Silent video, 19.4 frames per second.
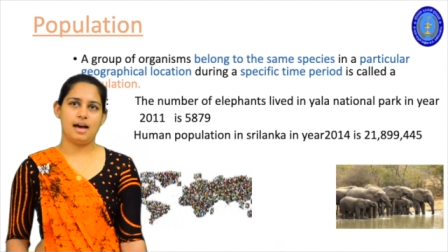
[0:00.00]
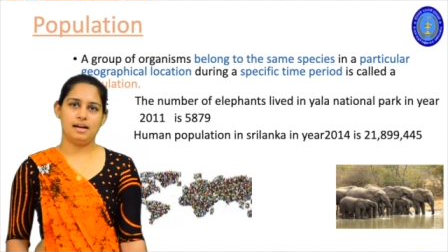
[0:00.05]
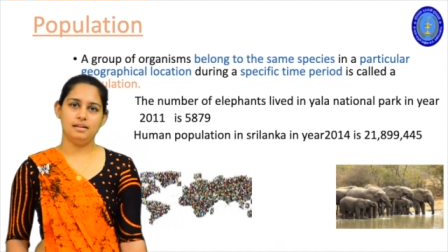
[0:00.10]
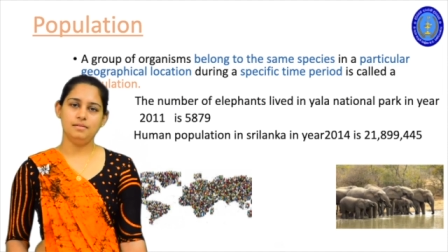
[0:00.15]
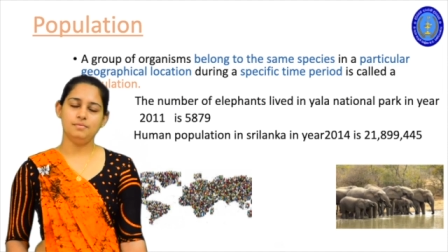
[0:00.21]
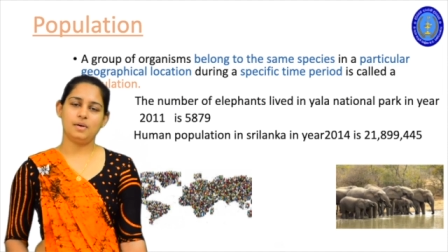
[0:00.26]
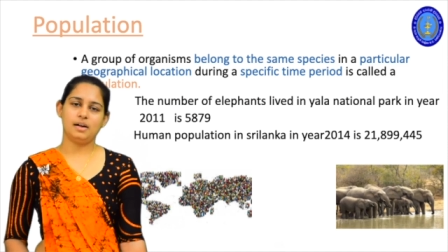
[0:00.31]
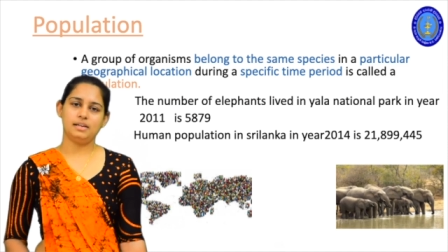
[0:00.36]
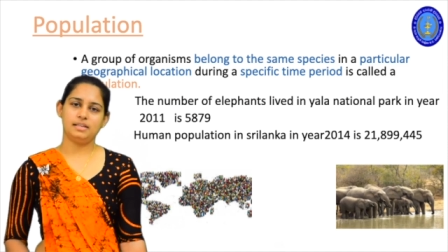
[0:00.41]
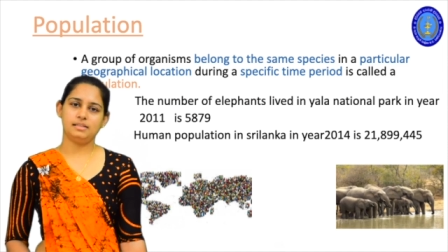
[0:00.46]

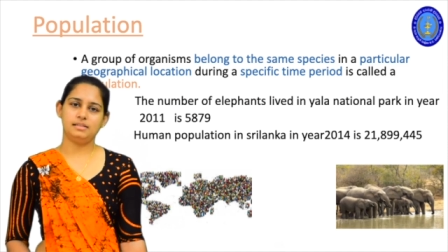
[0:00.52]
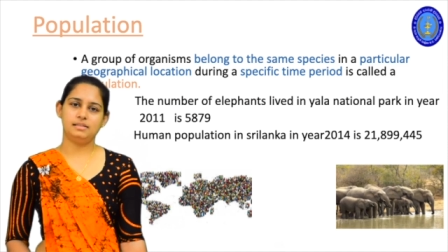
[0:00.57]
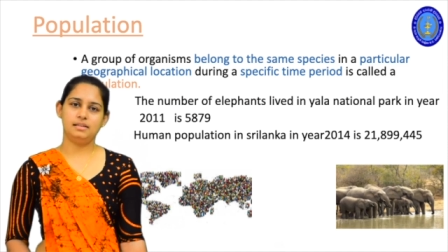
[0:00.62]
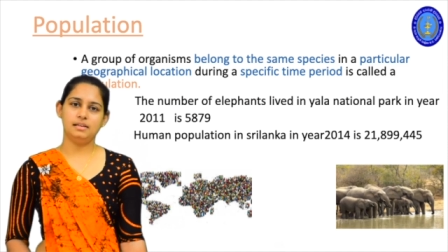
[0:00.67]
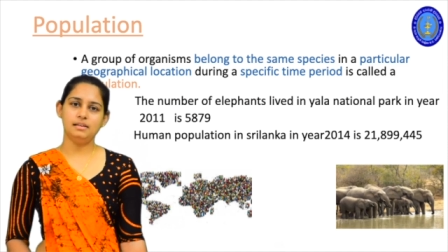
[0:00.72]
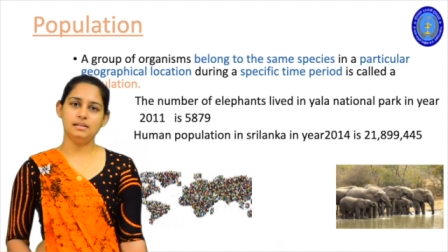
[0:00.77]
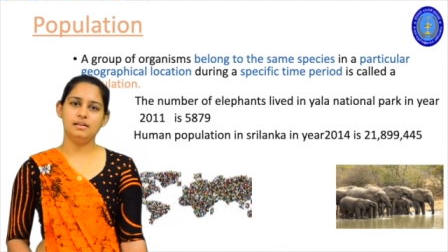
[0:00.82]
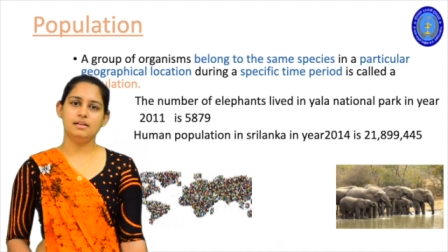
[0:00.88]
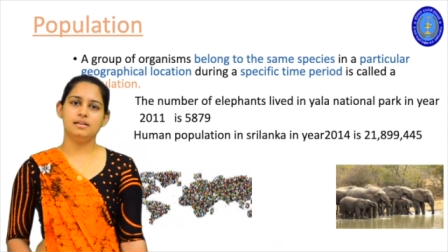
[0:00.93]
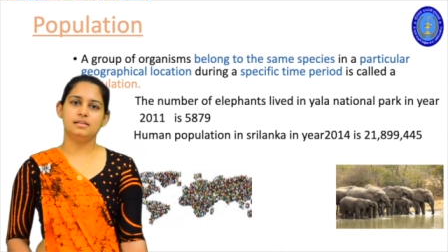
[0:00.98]
and what is
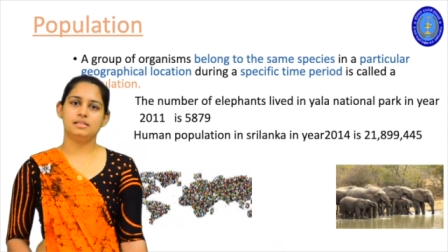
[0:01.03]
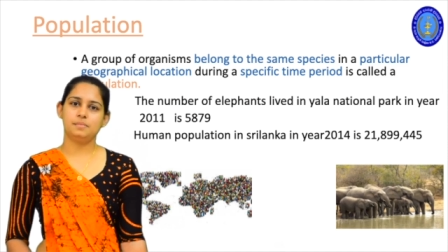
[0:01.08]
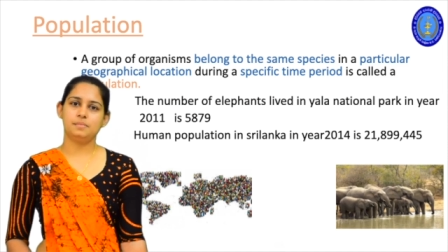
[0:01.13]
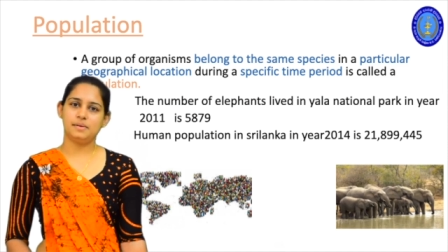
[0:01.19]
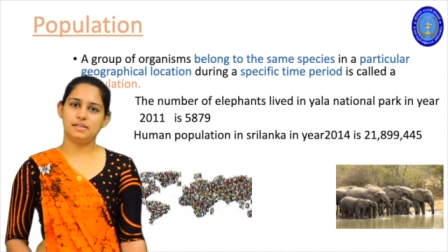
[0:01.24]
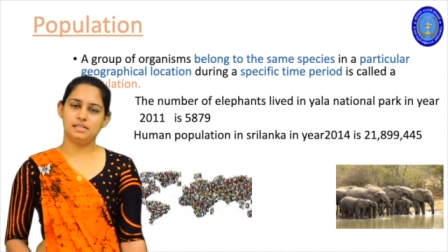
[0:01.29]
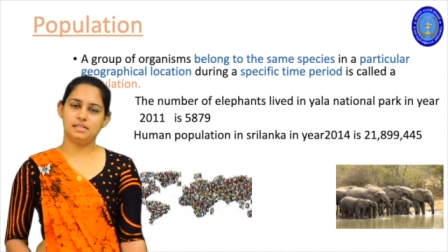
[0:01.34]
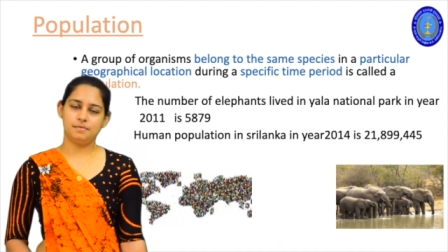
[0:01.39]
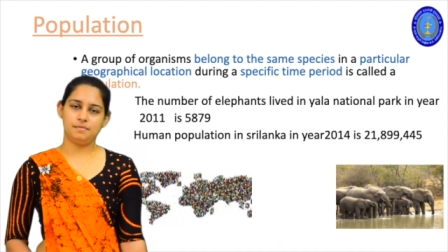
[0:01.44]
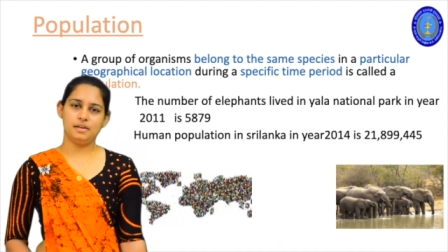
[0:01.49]
the
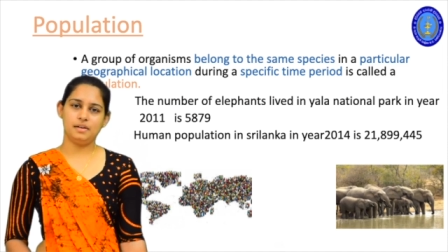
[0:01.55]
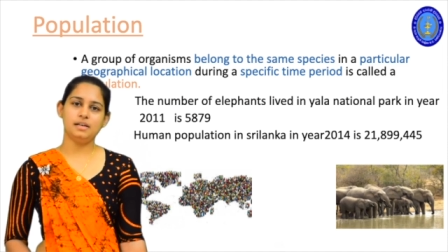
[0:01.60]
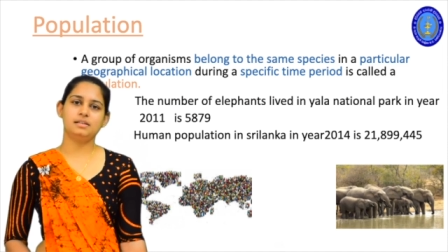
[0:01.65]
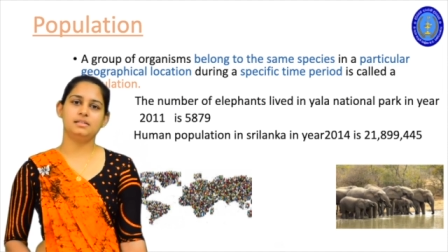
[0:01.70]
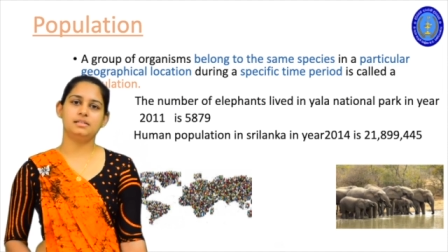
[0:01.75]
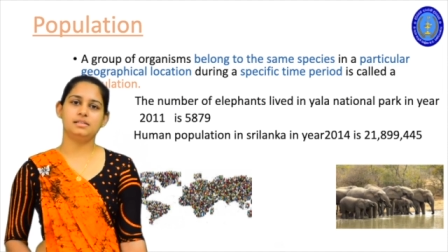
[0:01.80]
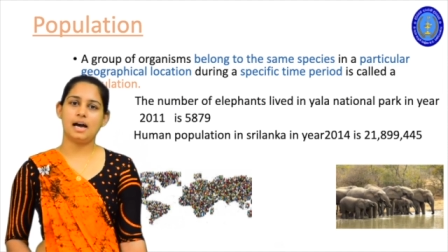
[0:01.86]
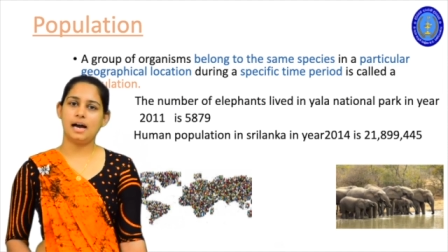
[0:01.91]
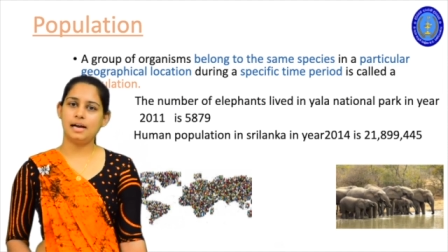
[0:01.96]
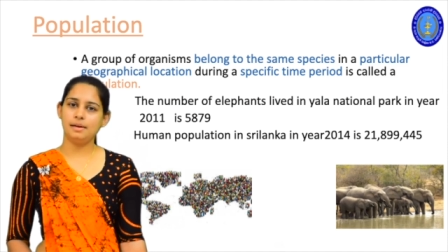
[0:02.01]

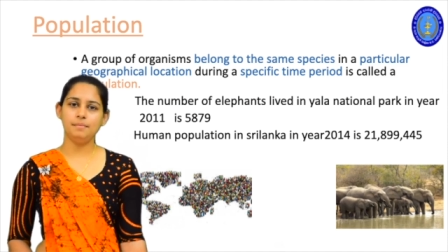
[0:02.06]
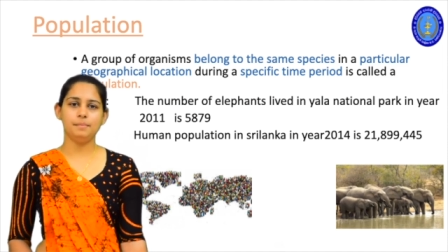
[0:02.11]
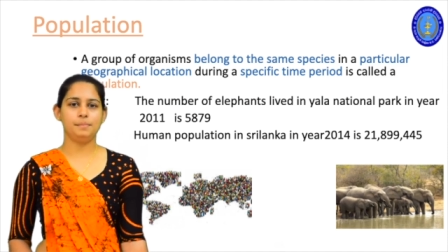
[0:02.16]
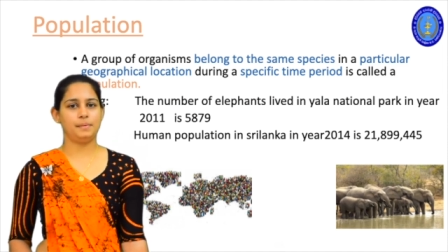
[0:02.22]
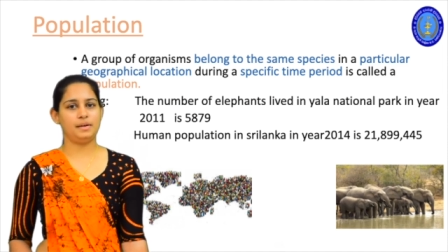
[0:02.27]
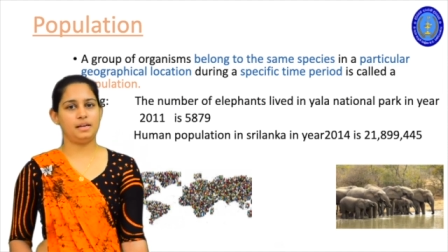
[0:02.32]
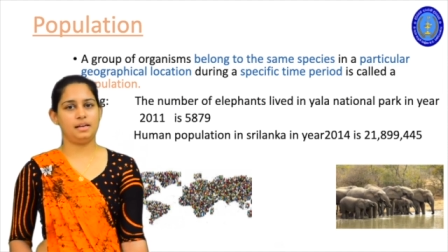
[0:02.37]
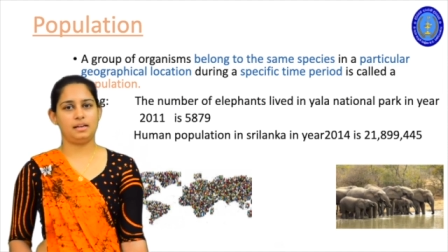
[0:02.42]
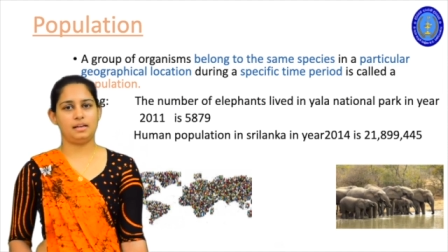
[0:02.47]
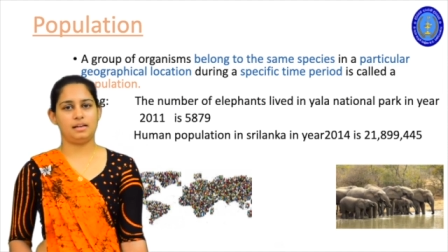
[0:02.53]
specific
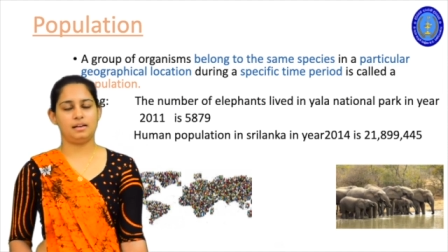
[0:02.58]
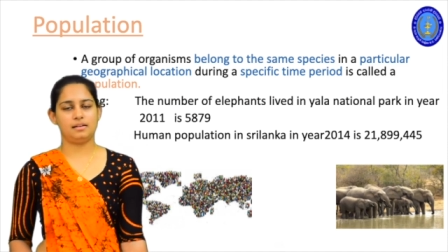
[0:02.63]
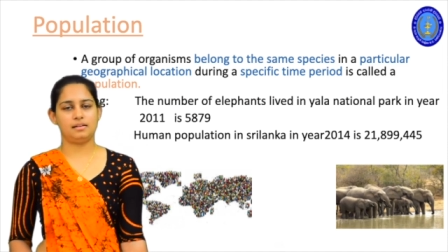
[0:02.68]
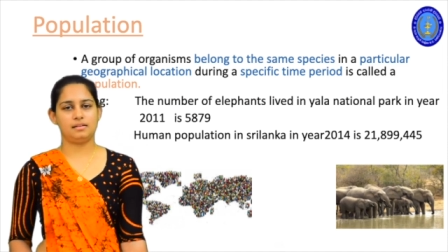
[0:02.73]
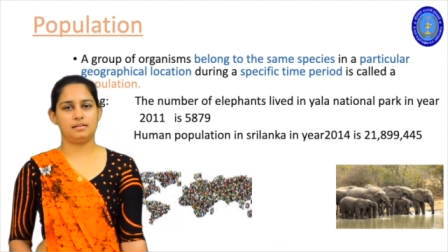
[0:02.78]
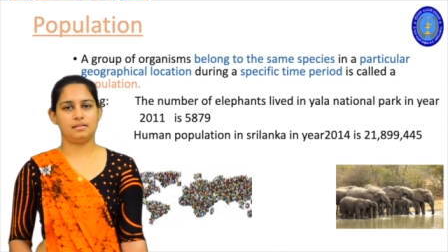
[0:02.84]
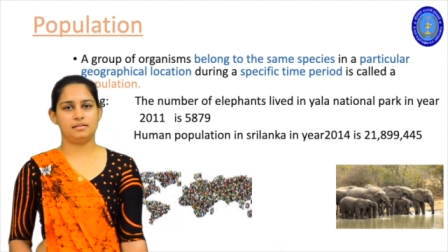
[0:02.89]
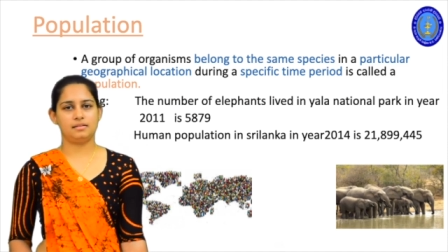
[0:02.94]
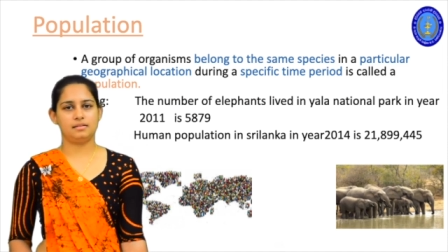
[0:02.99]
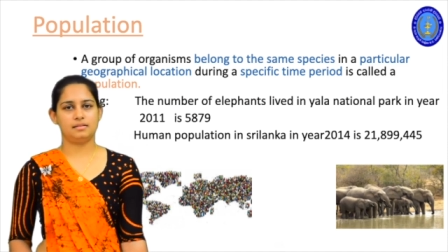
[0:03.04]
time
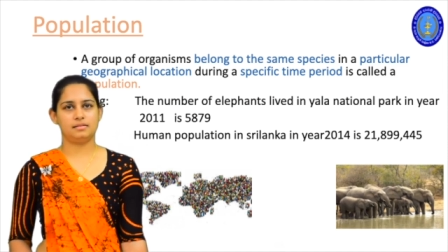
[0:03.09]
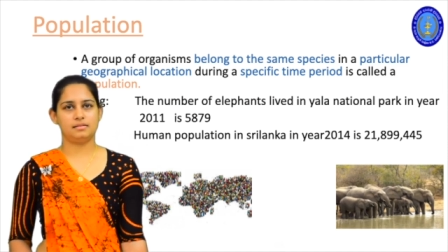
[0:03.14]
period.